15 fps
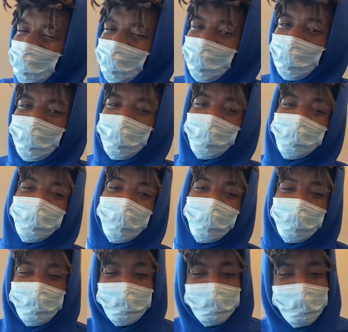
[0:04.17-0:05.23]
And as y'all
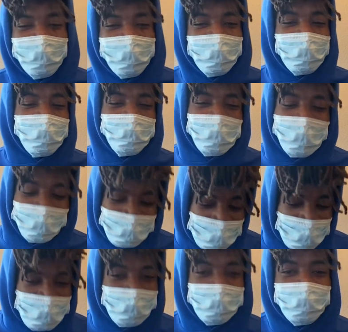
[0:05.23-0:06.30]
can see, I got my
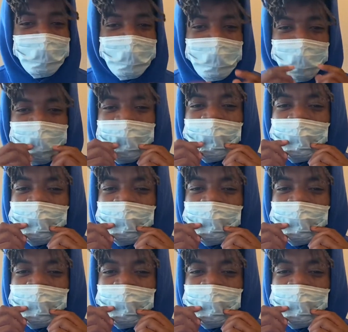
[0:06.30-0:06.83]
quarantine outfit